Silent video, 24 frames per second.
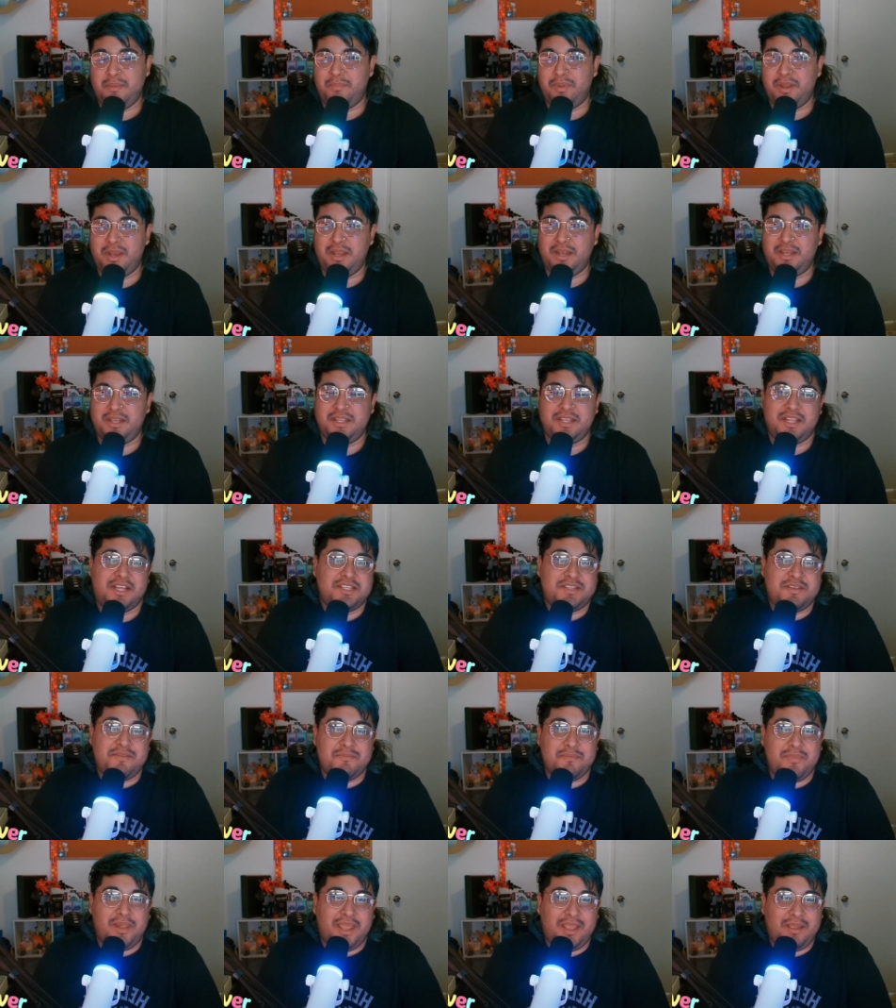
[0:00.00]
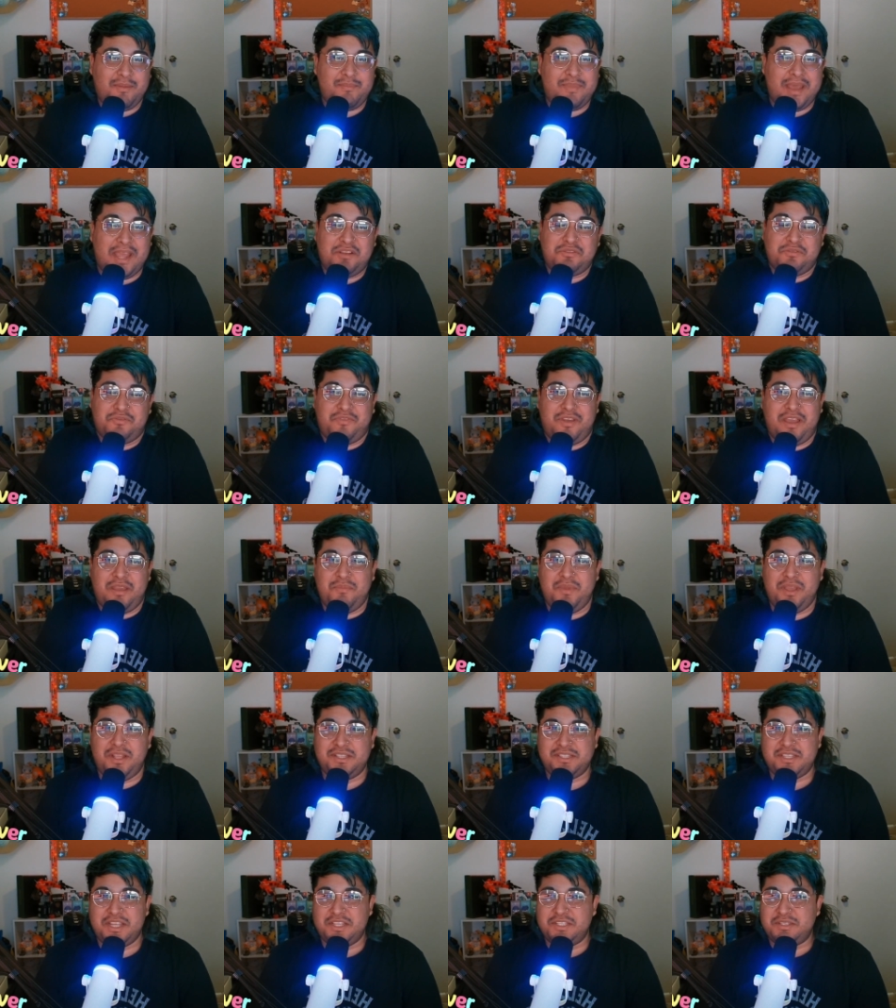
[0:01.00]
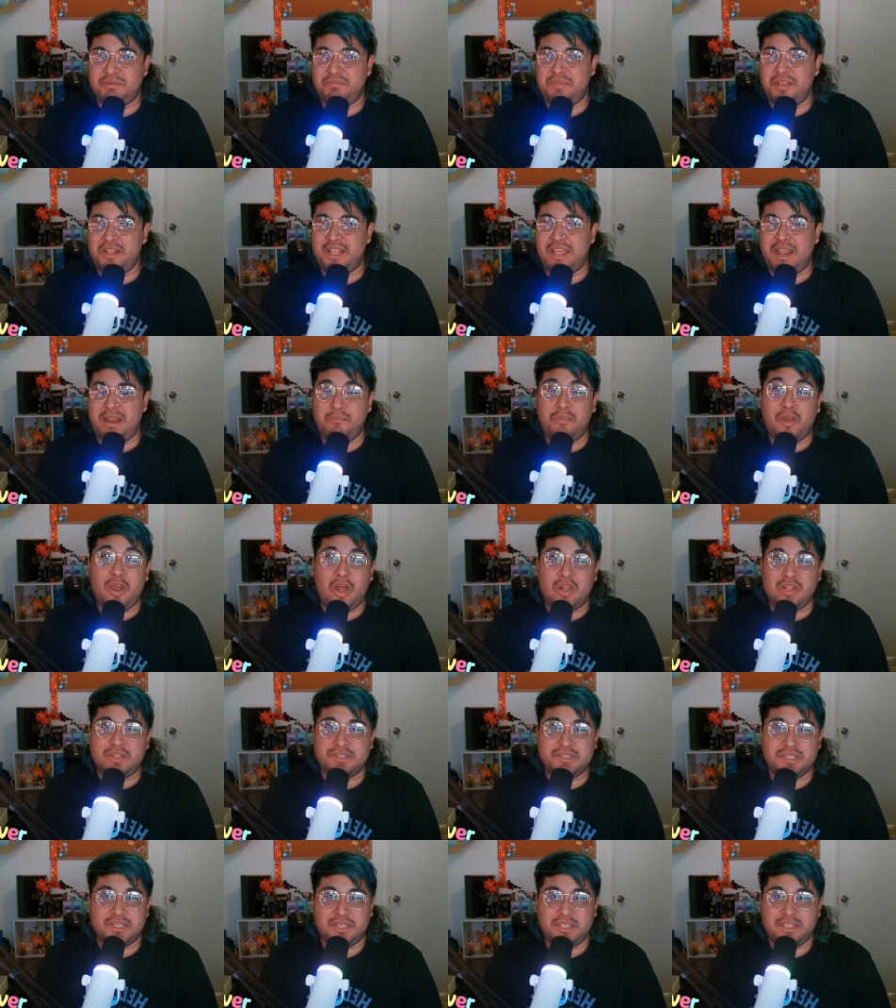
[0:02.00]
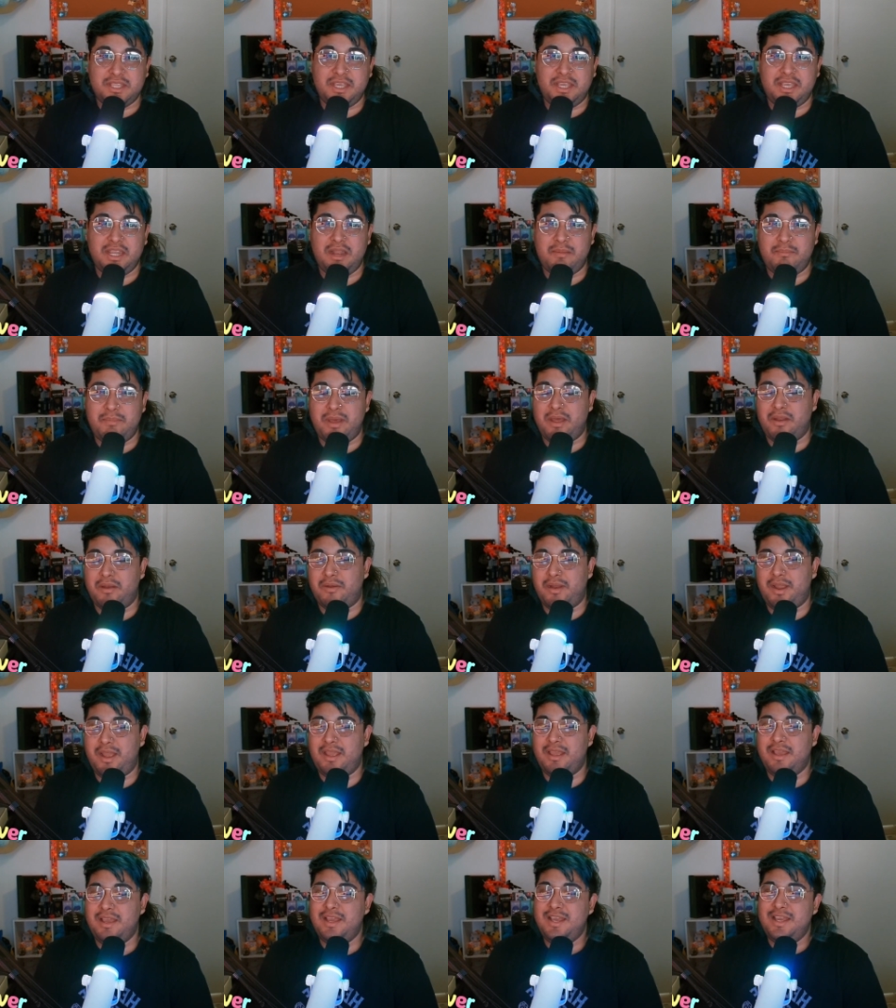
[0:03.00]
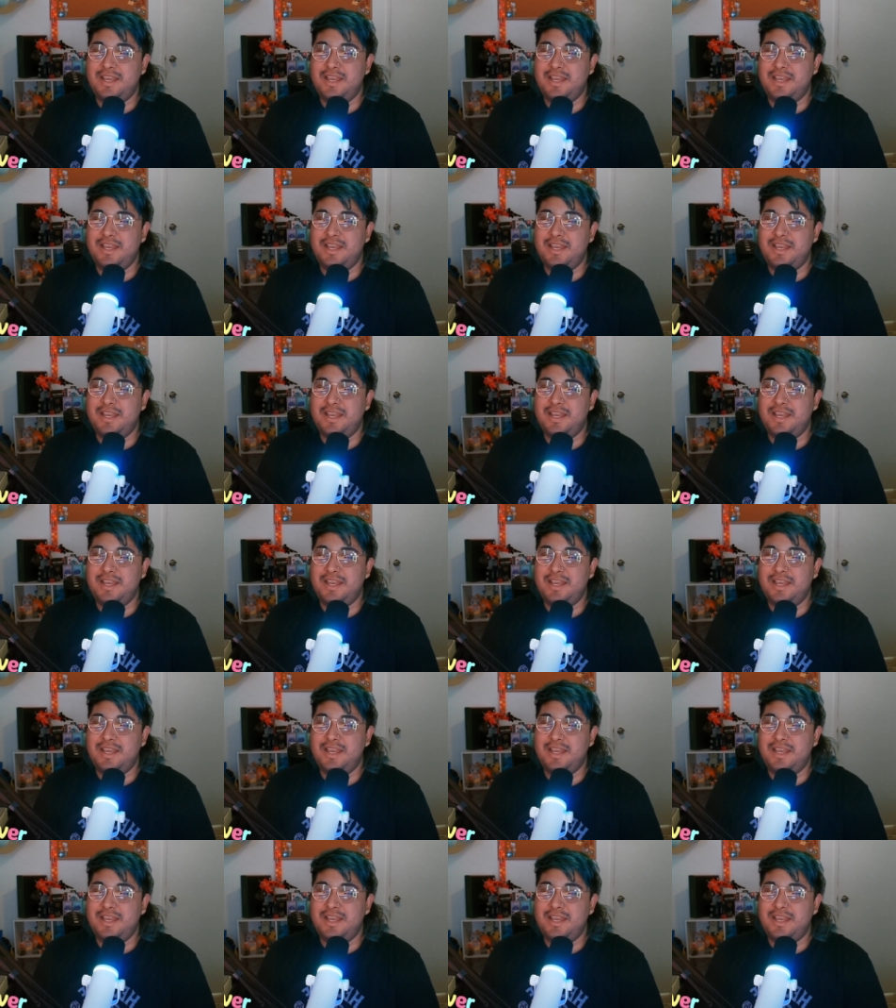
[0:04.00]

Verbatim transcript: But it doesn't like petrify me. It's not something that I'm constantly thinking about, right?